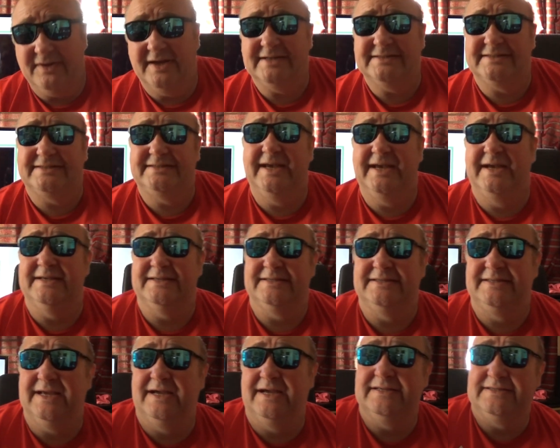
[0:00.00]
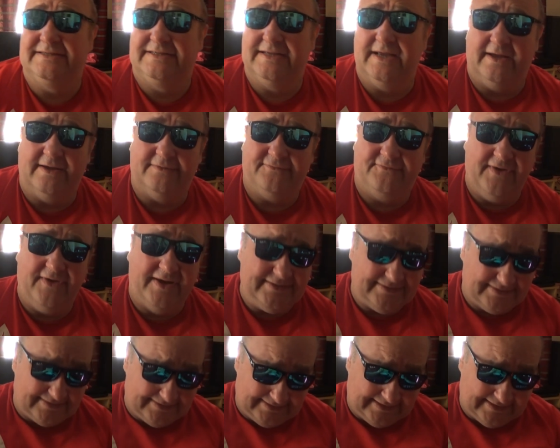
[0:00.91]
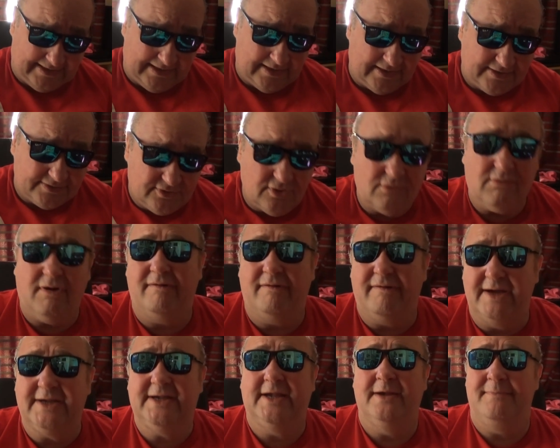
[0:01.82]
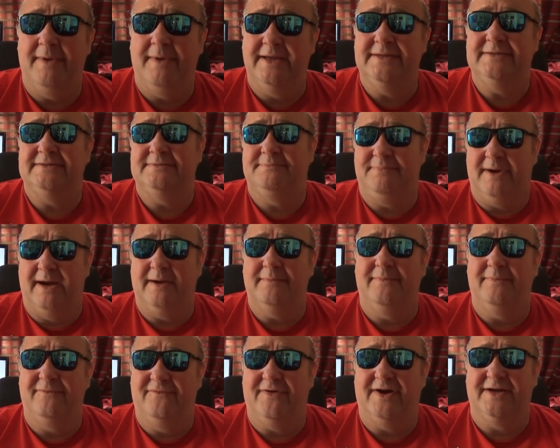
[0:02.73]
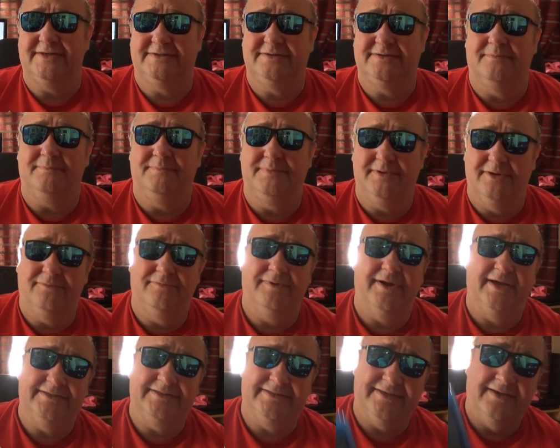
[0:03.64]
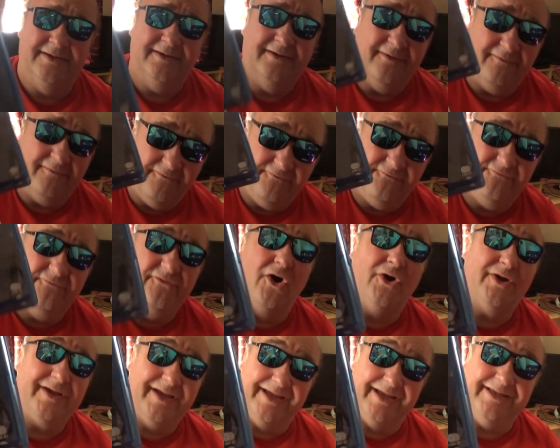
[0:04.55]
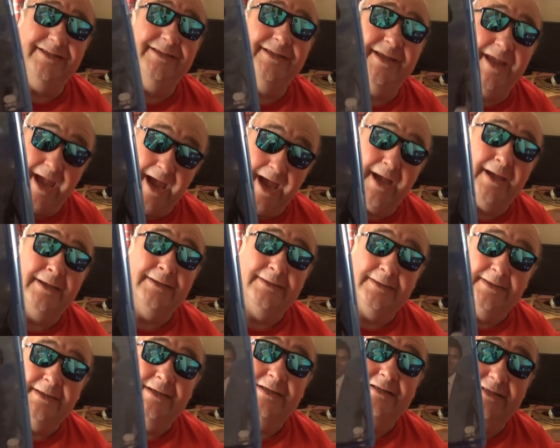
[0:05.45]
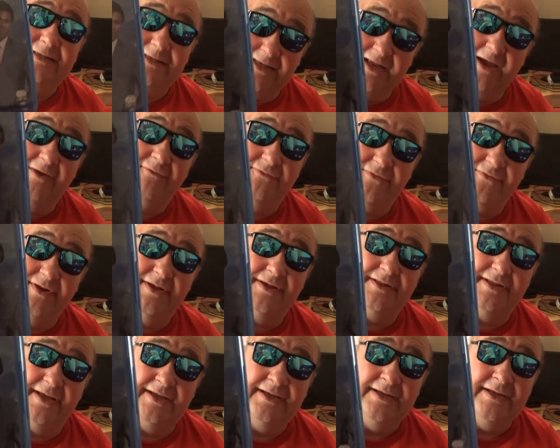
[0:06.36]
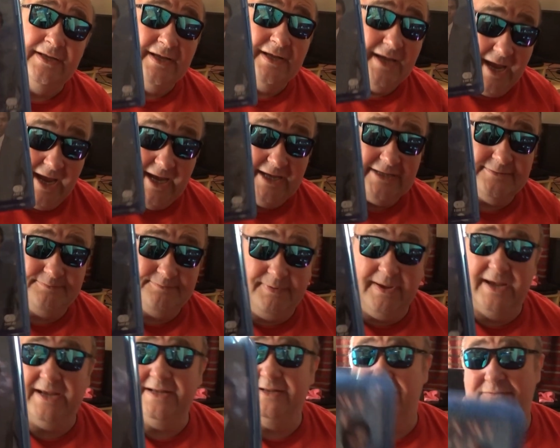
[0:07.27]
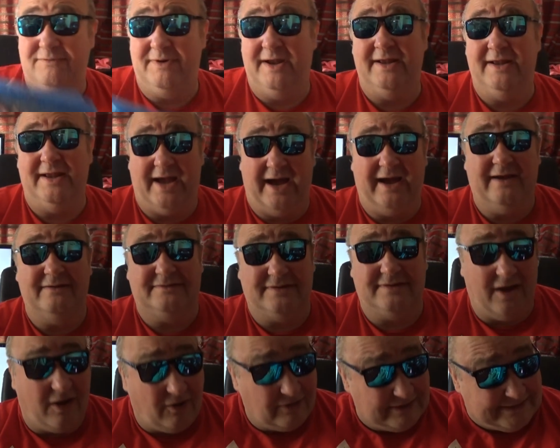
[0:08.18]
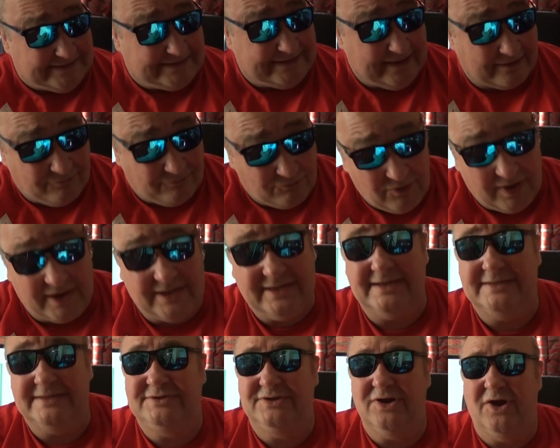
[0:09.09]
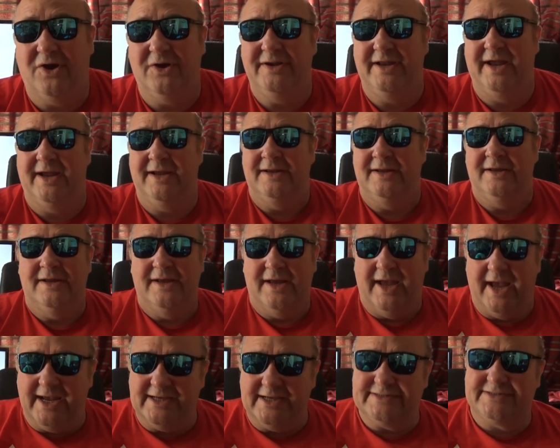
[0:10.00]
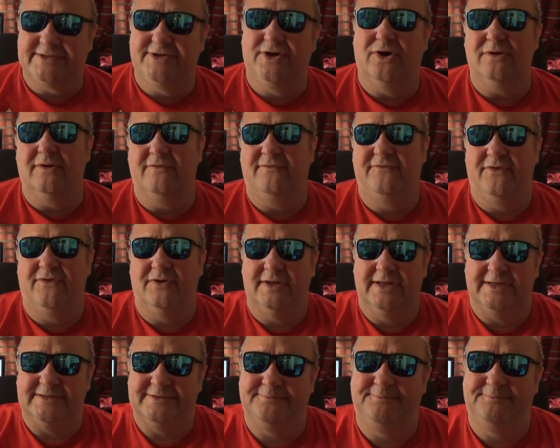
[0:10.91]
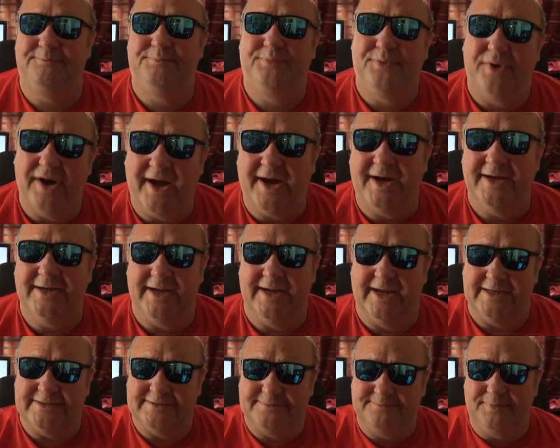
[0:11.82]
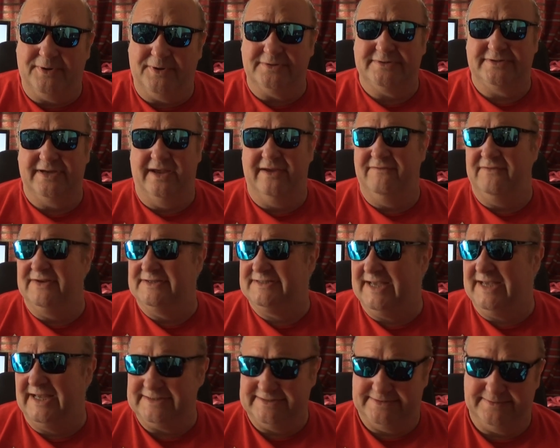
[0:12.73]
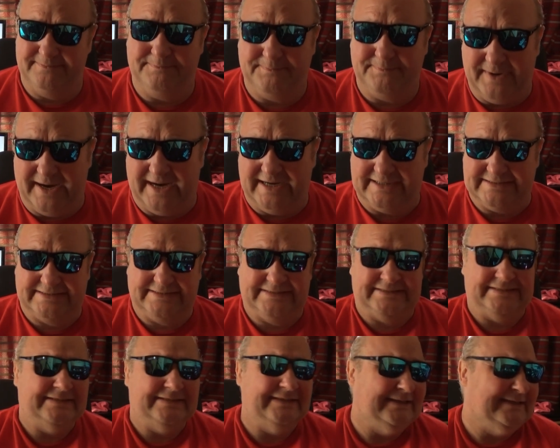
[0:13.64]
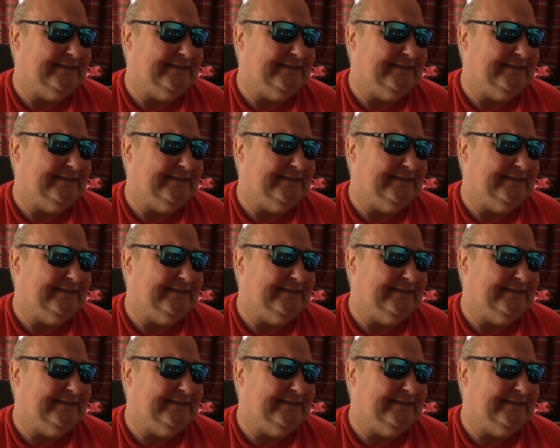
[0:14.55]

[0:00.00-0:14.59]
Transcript: that's it. I think. Do I recommend Miami Vice on Blu-rays? Fucking yeah, definitely. It's been a real. honestly, I'm really enjoying it. It's colourful. It's bright, it's positive, it's action packed,